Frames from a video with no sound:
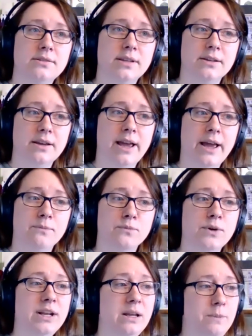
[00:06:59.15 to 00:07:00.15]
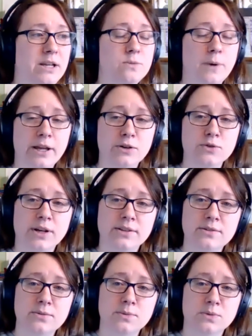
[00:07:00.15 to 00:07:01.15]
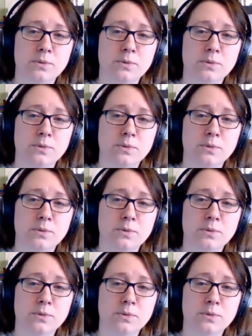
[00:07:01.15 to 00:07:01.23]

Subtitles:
that really piqued my interest was a woman